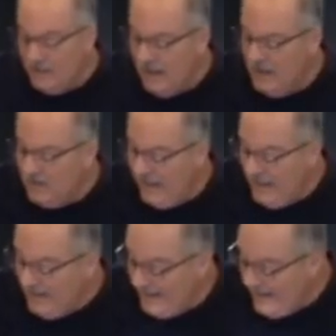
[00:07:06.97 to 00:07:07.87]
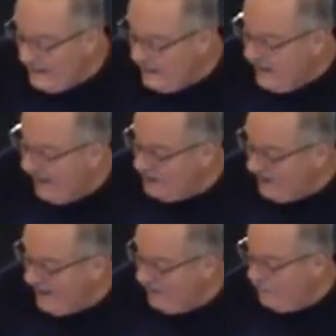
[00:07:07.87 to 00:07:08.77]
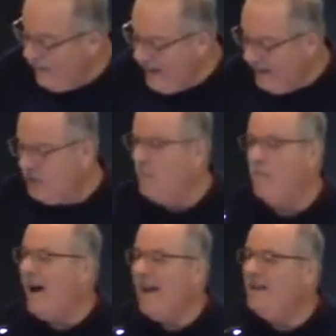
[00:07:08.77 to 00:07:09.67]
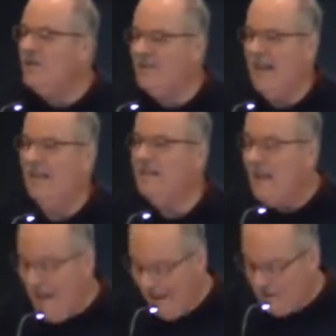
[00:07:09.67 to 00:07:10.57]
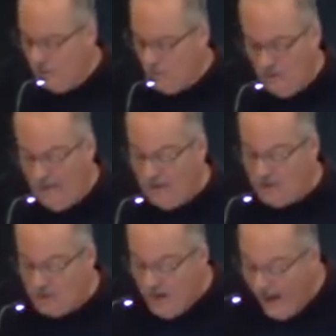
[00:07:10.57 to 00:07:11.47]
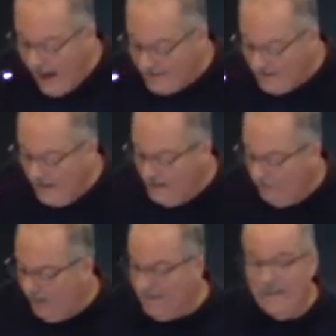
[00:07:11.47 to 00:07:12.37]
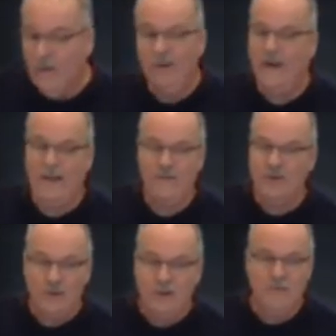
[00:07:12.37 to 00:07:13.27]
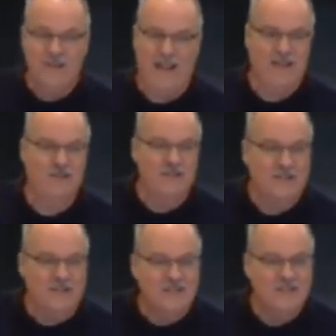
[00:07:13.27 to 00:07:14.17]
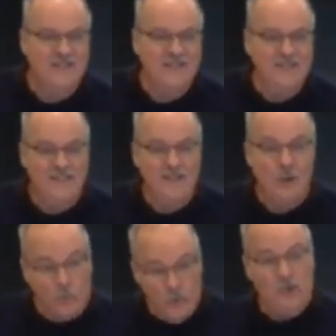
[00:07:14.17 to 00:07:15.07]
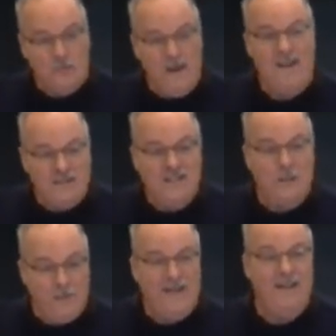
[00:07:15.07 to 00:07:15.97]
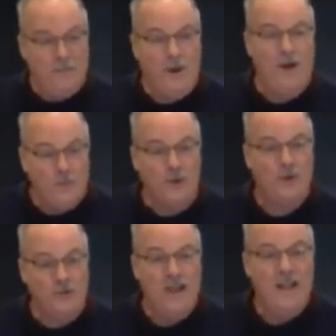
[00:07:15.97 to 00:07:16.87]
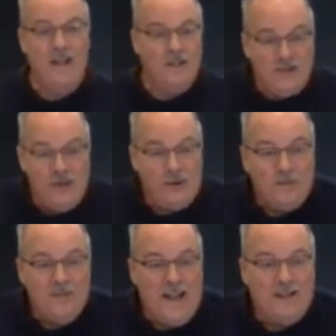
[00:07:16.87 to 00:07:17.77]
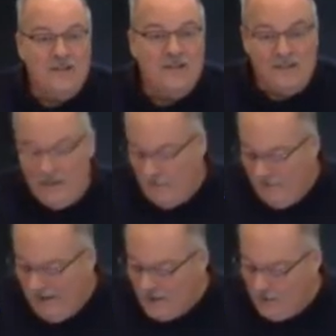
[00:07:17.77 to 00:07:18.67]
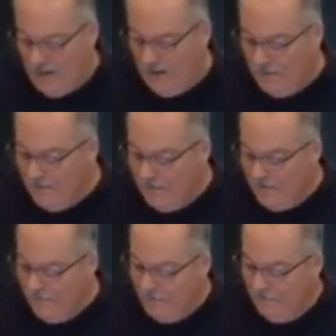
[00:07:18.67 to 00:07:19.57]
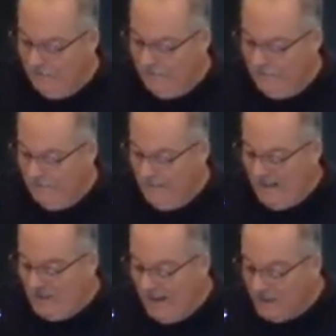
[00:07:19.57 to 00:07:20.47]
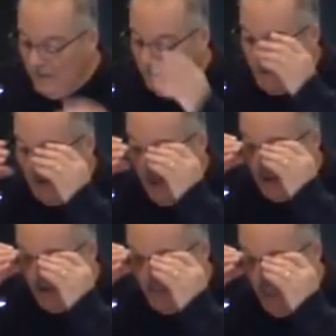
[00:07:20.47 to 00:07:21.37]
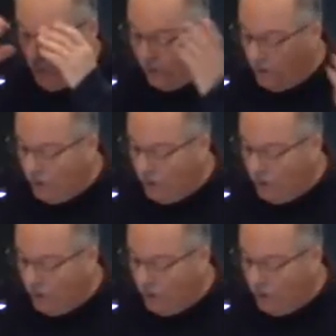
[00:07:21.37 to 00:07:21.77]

is indeed a state of being. It's a mindset, as it were, that is not dependent on life circumstances. The world's peace is dependent upon world's circumstances that they're faced with. It's not simply a lack of war or